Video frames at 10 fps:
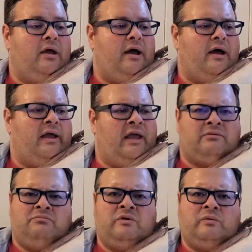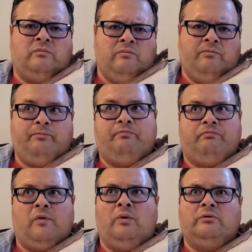uh,
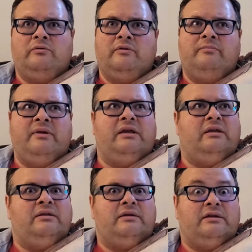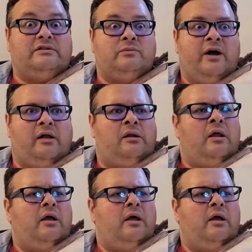and older than me as well,